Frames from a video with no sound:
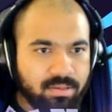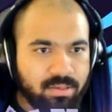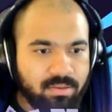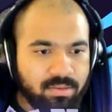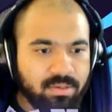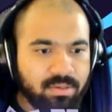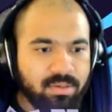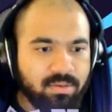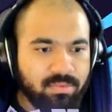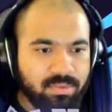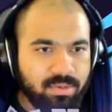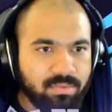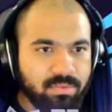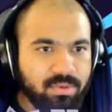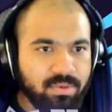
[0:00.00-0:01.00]

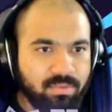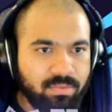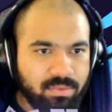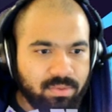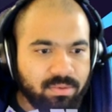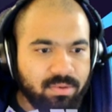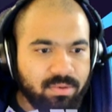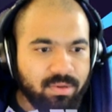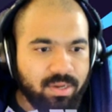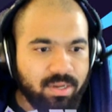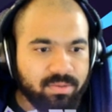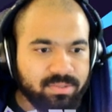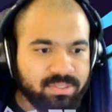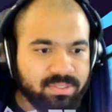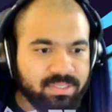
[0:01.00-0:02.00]

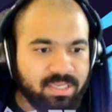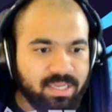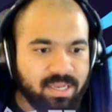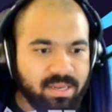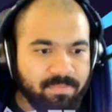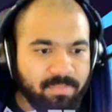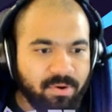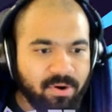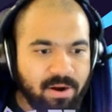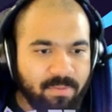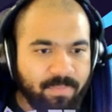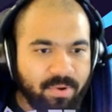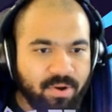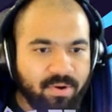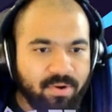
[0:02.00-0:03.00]
I don't see any
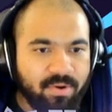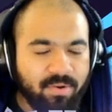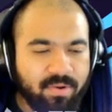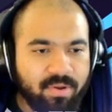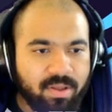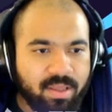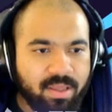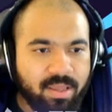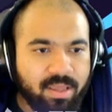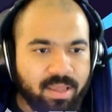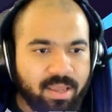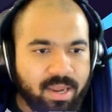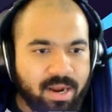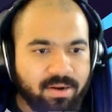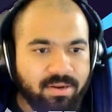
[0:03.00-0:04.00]
purple.
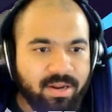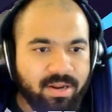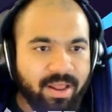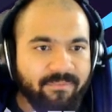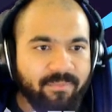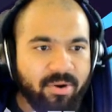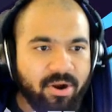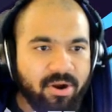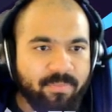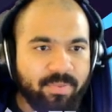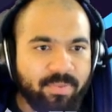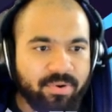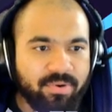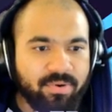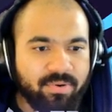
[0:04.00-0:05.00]
How do you not have
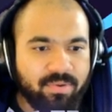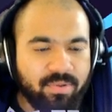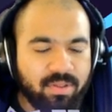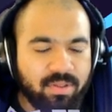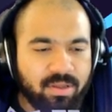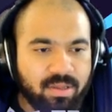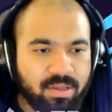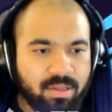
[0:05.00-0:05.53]
purple?